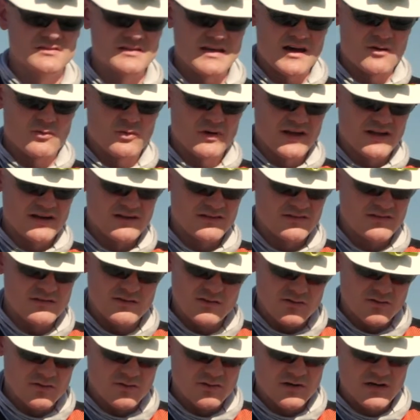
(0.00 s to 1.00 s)
now we'll get
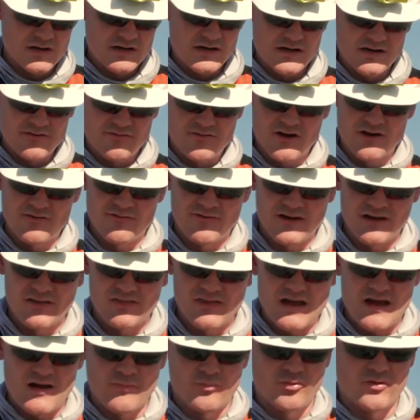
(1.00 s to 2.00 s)
into verifying
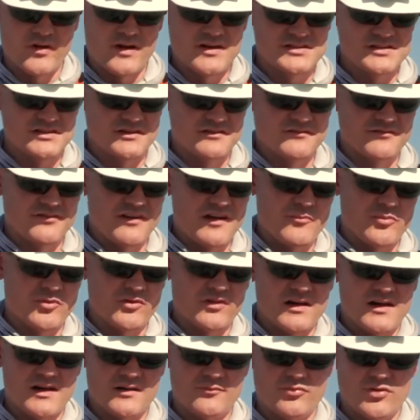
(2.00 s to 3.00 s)
the operation of vapor
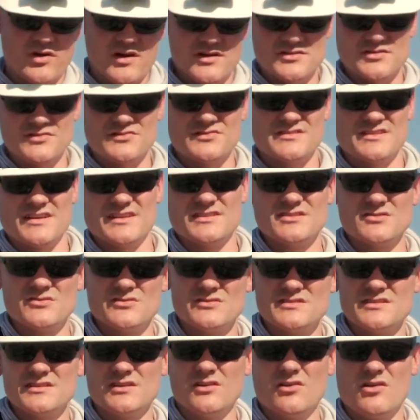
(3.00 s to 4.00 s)
line pressure
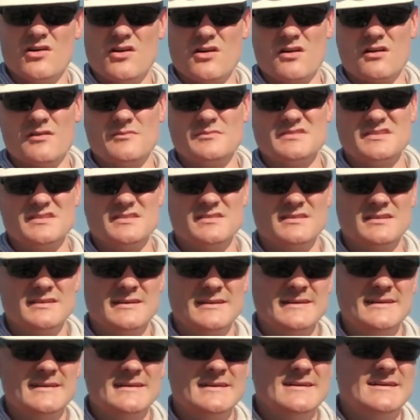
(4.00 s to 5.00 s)
sensors and alarms.
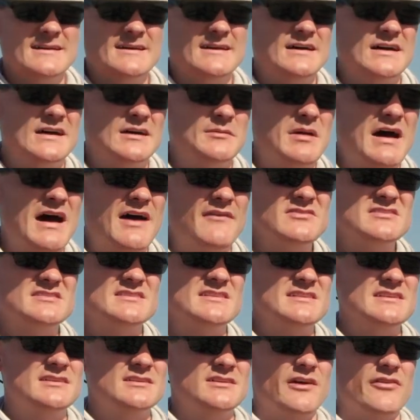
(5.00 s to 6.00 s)

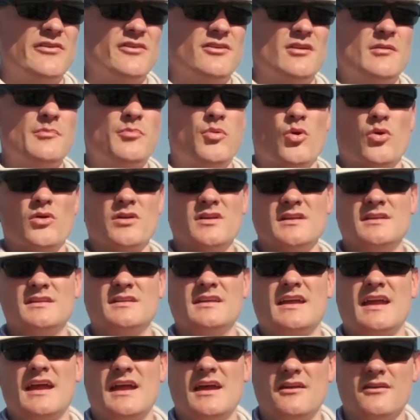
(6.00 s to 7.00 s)
Obviously another important
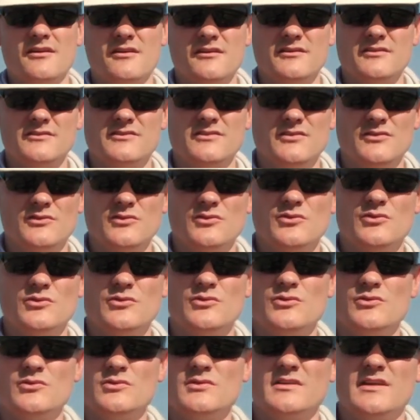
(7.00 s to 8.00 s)
indicator
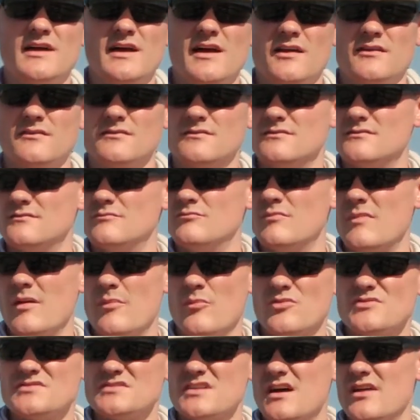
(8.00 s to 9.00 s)
to let
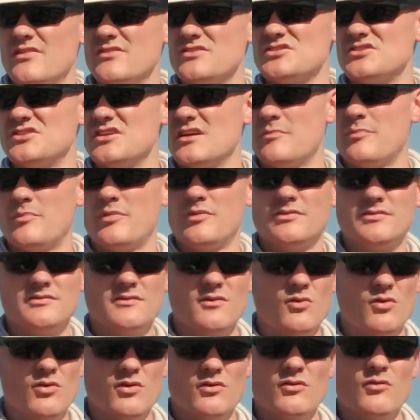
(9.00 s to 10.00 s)
members on the ship
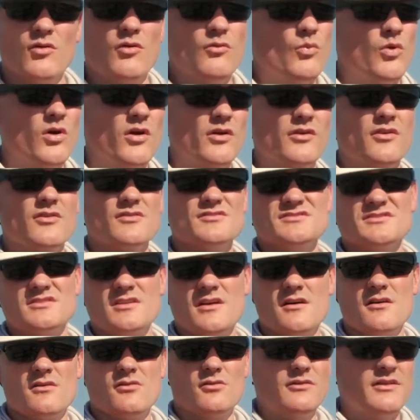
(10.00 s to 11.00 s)
or workers
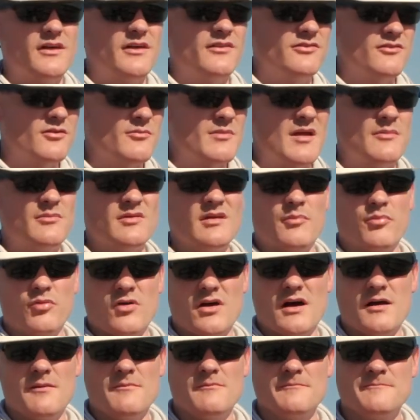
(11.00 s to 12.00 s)
know that there may be a
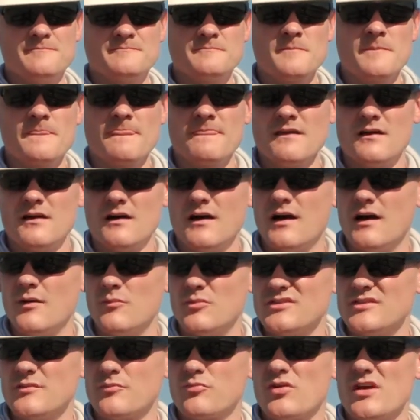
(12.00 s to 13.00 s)
problem
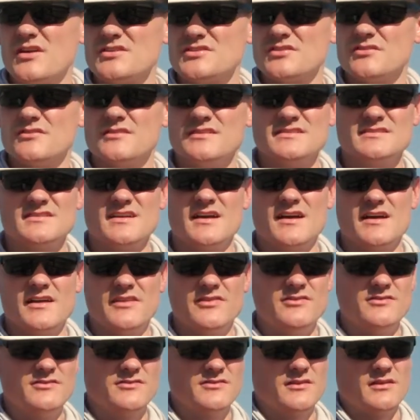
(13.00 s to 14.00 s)
with the pressure inside
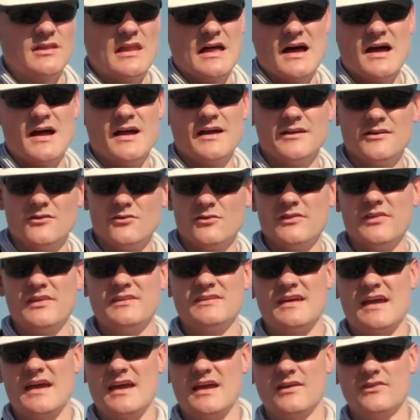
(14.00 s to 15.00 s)
the line or in the
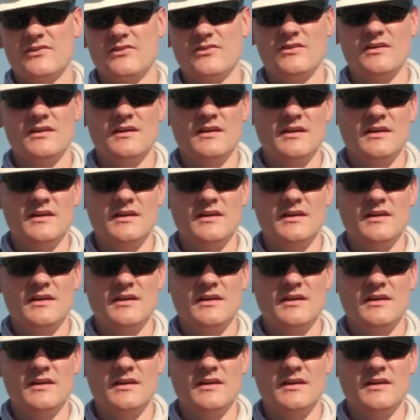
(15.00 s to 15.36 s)
tanks.